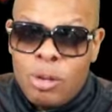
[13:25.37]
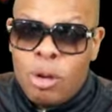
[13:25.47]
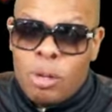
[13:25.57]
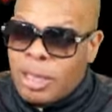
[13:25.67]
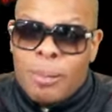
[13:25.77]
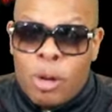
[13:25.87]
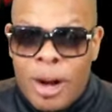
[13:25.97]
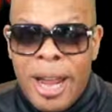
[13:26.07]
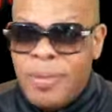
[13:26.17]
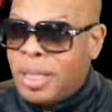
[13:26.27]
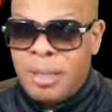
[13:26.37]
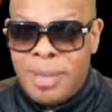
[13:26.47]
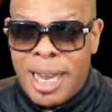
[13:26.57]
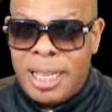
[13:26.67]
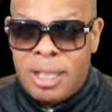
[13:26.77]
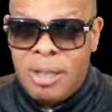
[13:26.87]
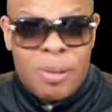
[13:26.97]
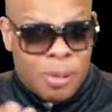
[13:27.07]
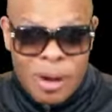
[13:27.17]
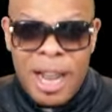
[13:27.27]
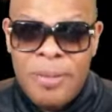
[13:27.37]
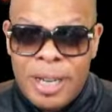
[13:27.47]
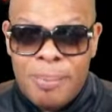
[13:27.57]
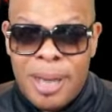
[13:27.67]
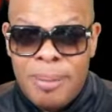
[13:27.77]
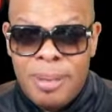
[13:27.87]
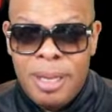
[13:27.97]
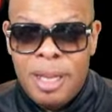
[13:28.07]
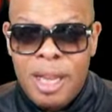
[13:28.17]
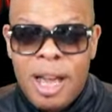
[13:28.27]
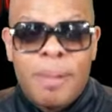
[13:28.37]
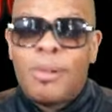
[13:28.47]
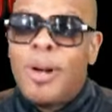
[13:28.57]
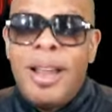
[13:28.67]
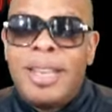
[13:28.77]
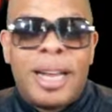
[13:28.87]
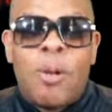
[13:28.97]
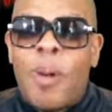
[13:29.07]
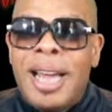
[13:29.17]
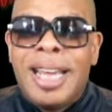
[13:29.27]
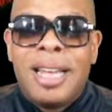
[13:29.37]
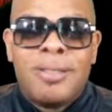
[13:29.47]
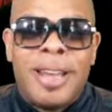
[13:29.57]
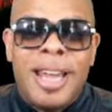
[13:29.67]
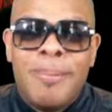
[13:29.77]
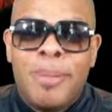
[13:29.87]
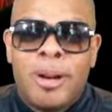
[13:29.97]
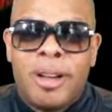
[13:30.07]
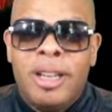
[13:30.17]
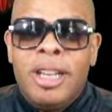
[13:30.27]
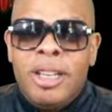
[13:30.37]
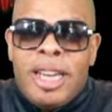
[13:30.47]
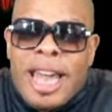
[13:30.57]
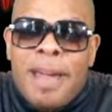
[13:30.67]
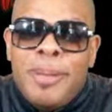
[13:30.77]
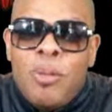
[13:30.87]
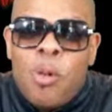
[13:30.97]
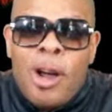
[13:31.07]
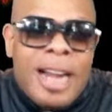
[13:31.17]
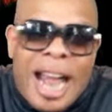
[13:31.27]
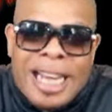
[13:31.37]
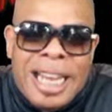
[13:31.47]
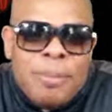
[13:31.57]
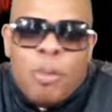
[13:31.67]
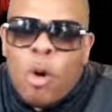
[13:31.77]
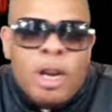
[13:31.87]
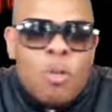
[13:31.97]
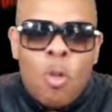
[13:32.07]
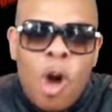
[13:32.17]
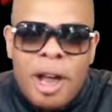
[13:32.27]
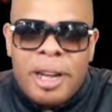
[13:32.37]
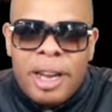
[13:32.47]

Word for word: You know, because I'm craving some nights too. I'm craving it, baby. I'm craving like a White Castle hamburger. You gave me one. I need more than one.